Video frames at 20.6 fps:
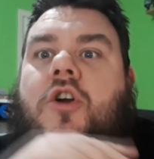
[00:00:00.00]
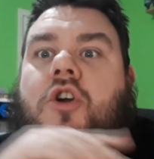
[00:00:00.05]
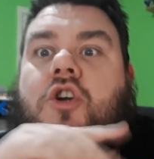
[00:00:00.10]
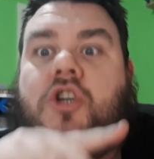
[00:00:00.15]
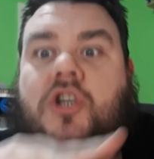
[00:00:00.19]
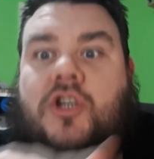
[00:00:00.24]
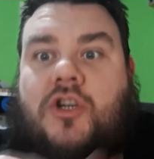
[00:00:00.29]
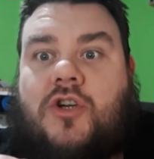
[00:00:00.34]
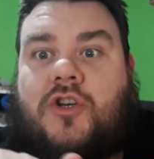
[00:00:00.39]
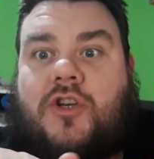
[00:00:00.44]

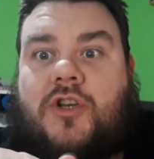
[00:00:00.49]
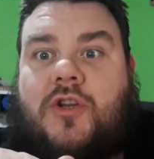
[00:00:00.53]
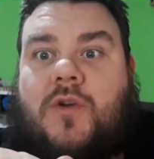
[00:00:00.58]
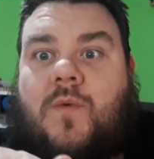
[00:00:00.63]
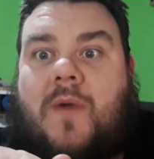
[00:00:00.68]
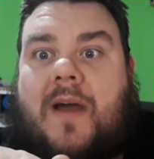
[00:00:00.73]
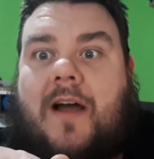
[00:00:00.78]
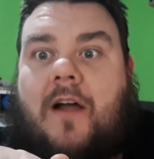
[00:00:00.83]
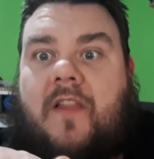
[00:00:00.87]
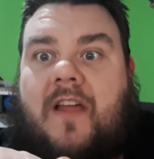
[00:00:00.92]
Should do
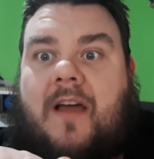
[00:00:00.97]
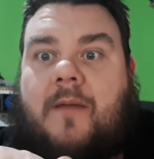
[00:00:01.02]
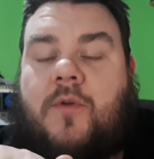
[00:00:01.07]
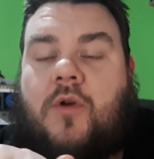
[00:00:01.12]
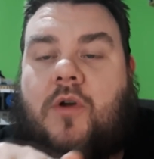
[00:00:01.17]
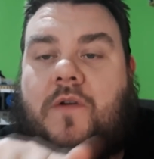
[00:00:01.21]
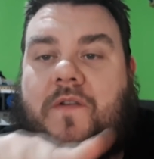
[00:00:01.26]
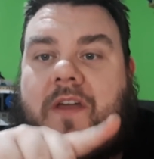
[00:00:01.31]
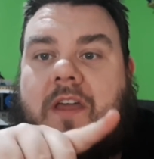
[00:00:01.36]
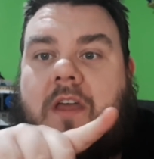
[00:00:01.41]
well, that
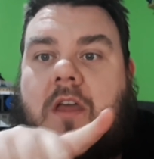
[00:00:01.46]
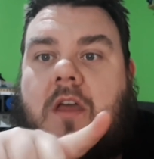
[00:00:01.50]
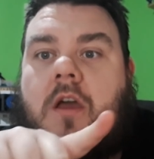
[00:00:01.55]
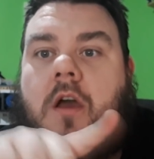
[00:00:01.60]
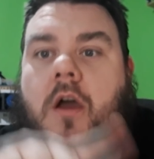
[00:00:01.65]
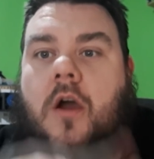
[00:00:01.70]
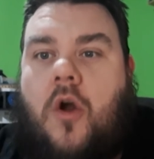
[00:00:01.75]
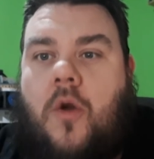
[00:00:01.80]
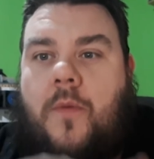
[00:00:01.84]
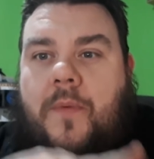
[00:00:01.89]
movie.
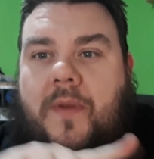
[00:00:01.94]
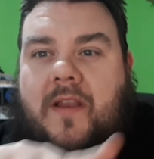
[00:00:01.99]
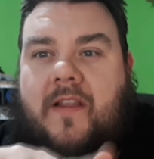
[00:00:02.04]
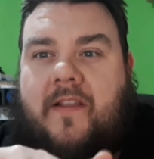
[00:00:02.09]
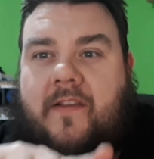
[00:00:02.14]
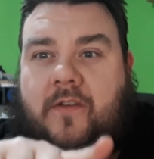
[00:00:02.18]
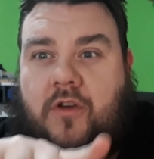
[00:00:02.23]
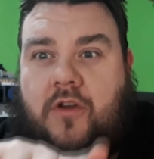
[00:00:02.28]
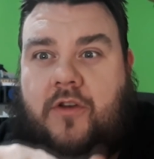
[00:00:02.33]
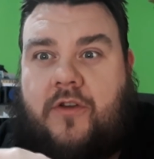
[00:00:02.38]
Hoping
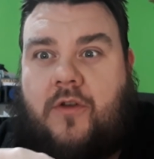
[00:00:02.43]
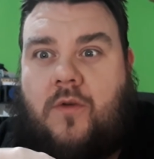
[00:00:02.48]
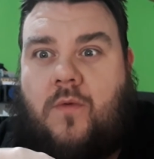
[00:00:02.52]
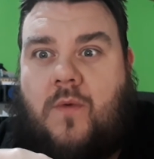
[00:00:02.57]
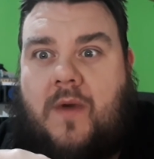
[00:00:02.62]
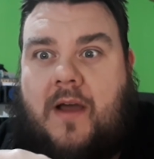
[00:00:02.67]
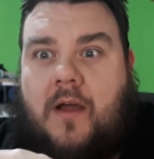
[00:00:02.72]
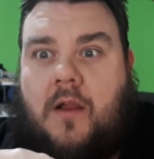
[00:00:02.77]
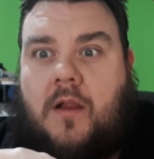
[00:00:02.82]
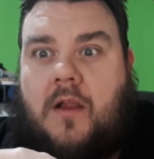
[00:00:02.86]
it's going to do
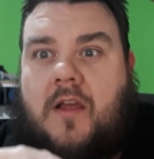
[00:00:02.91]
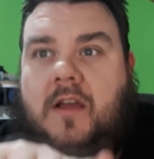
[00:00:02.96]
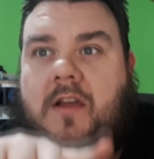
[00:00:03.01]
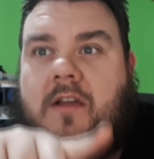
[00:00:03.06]
well.